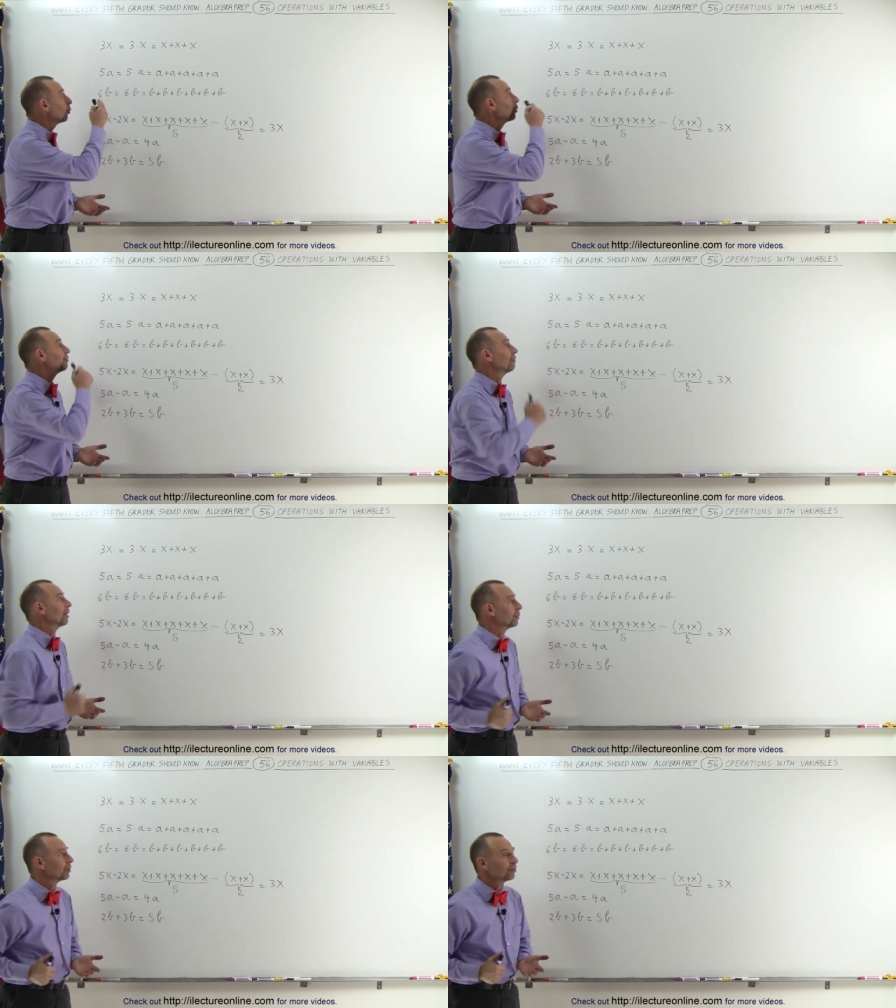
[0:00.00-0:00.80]
with
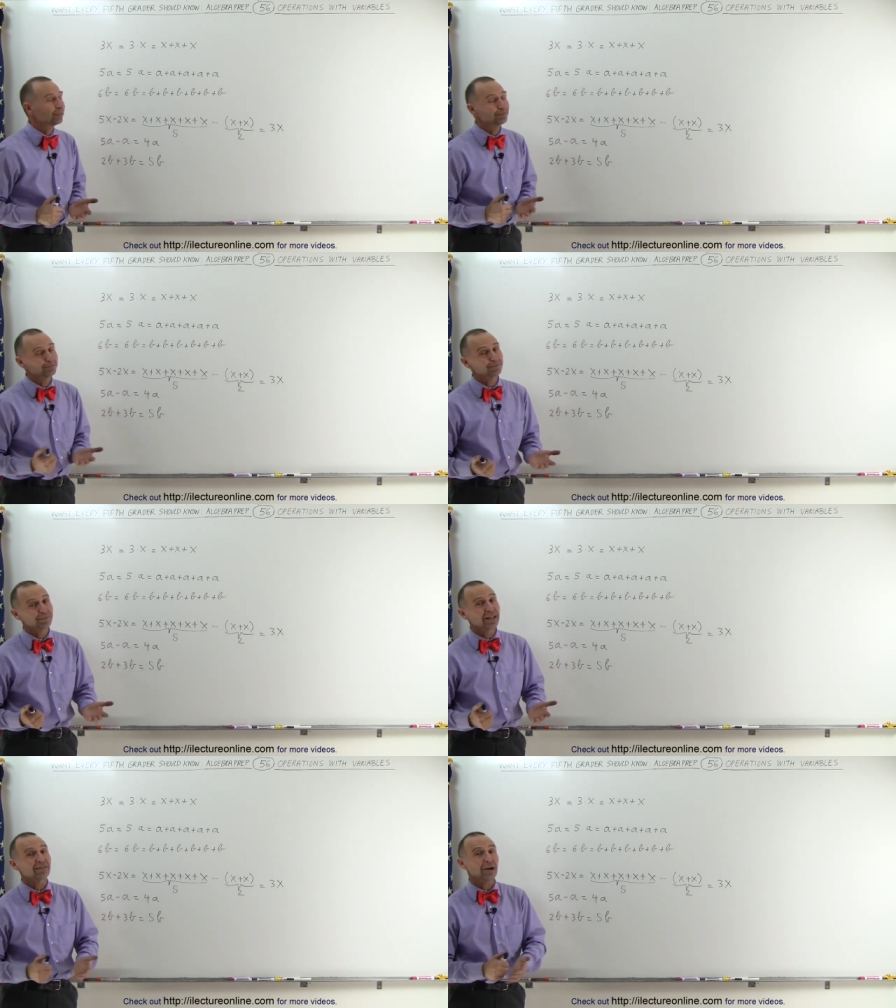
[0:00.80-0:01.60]
variables.
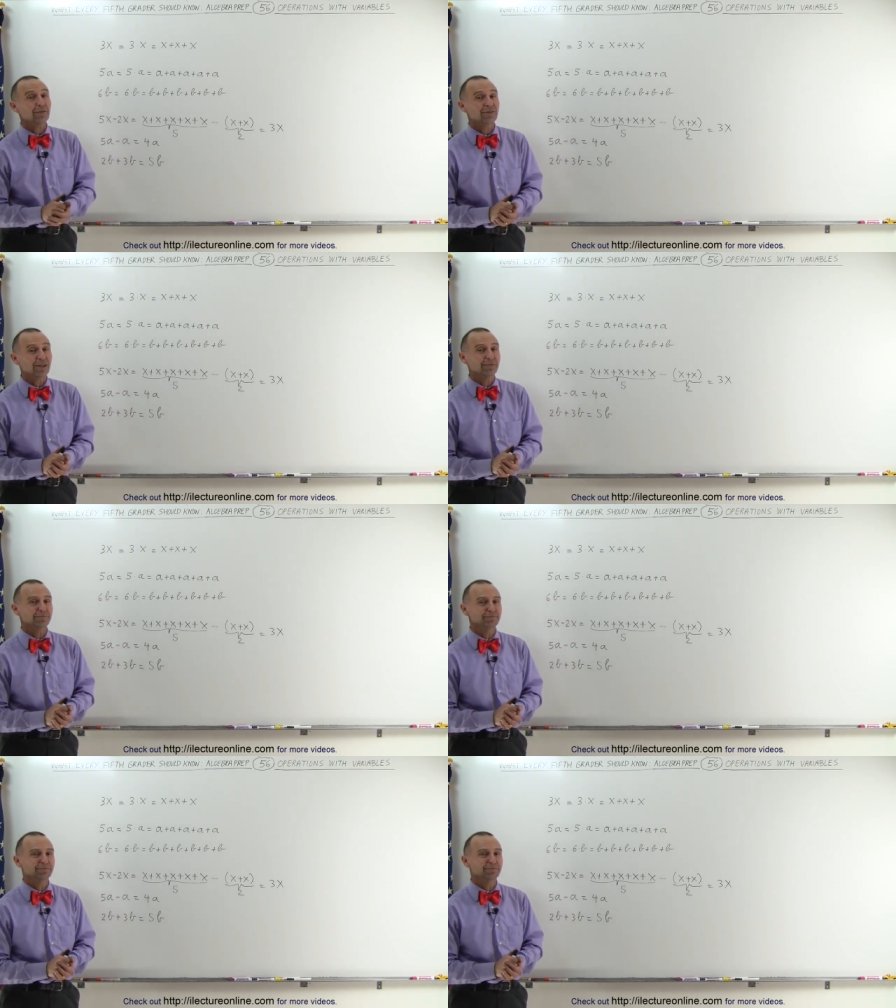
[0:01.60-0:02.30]
And that's how it's done.